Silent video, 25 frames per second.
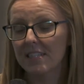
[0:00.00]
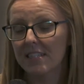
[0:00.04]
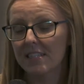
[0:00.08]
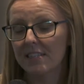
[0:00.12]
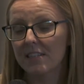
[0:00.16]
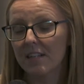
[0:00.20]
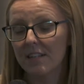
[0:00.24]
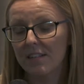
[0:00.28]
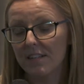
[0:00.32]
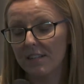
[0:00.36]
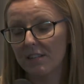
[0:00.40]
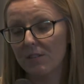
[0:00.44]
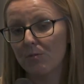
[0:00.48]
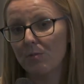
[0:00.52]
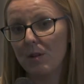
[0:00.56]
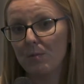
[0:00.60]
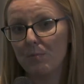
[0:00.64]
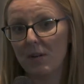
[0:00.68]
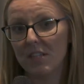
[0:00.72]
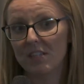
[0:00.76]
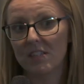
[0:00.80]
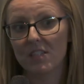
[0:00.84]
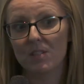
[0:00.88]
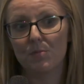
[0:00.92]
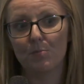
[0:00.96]
It's only 3
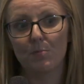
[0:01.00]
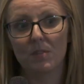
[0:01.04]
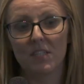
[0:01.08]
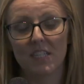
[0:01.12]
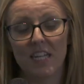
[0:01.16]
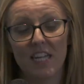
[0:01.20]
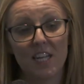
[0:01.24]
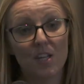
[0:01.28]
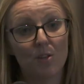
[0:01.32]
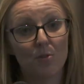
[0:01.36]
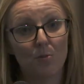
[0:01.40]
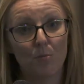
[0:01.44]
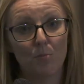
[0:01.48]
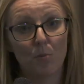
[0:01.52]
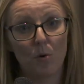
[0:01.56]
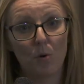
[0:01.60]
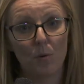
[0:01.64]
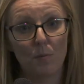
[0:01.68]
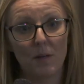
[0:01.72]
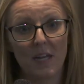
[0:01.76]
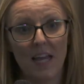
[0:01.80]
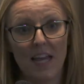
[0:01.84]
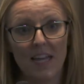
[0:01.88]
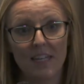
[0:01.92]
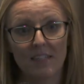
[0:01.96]
months from the date your
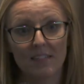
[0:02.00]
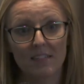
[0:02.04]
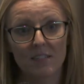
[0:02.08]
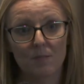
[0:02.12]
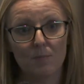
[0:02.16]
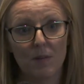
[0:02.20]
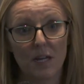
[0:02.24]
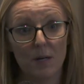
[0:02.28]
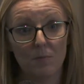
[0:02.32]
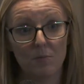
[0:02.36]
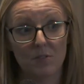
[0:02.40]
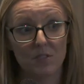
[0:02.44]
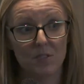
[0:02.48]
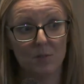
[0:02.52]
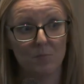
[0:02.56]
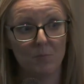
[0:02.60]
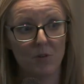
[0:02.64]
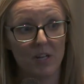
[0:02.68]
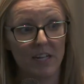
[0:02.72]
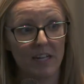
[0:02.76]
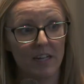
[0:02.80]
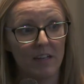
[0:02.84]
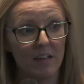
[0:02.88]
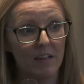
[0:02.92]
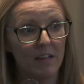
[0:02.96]
employment ends to be able to
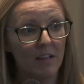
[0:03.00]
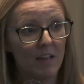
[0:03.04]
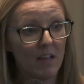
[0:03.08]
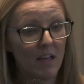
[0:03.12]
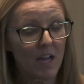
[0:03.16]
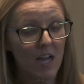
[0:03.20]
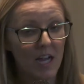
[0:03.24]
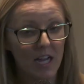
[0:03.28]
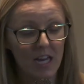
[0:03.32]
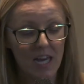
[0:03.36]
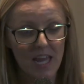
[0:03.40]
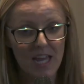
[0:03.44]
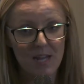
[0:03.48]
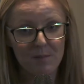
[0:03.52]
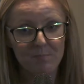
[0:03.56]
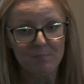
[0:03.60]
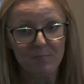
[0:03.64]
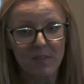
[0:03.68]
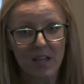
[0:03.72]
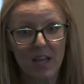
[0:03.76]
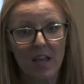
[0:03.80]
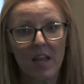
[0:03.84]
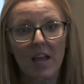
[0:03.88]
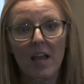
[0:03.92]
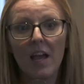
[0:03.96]
bring a claim,
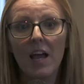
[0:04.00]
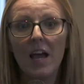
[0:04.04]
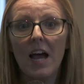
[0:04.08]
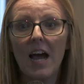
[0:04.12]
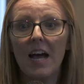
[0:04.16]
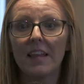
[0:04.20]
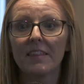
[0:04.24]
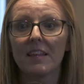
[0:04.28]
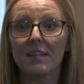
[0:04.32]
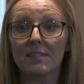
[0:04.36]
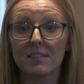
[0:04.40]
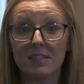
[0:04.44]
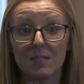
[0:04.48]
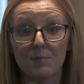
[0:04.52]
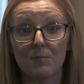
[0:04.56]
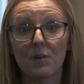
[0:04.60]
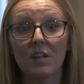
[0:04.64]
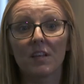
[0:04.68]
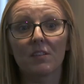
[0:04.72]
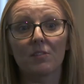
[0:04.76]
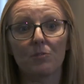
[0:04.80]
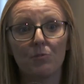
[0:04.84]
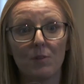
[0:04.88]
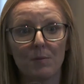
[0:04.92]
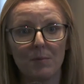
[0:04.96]
and that
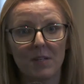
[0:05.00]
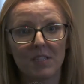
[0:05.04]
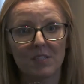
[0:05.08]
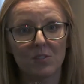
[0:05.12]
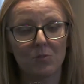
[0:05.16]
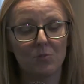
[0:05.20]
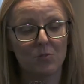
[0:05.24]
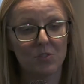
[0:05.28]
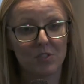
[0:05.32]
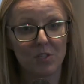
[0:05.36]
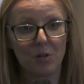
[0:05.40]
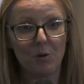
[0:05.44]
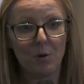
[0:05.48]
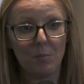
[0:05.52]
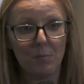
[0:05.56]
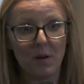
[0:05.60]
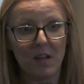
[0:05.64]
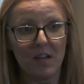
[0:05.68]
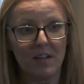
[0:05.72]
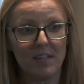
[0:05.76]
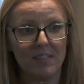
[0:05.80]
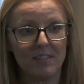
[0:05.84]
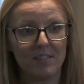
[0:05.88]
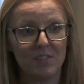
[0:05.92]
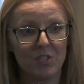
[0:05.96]
similar 3 months also
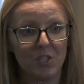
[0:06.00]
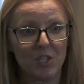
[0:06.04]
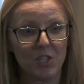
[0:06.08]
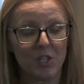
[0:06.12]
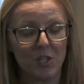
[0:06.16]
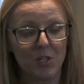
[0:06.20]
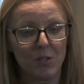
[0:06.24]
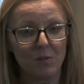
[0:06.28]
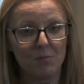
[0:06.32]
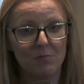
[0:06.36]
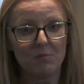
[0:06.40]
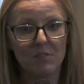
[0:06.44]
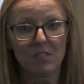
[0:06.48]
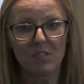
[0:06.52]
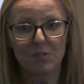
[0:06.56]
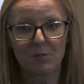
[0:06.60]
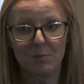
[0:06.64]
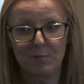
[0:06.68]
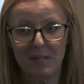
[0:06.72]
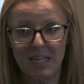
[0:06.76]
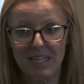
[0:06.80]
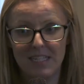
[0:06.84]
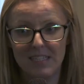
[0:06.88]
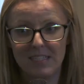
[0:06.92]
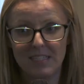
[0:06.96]
applies to
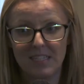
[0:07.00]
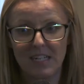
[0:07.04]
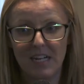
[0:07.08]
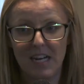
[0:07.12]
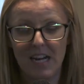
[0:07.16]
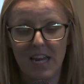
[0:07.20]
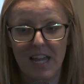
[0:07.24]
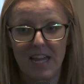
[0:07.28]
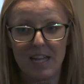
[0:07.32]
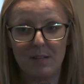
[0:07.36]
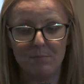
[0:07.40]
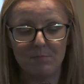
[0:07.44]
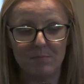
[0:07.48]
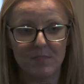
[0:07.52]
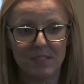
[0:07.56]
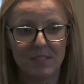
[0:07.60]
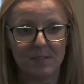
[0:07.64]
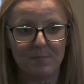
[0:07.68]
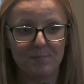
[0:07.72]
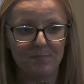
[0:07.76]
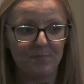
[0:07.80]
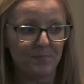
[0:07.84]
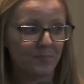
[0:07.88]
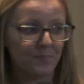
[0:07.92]
discrimination claims.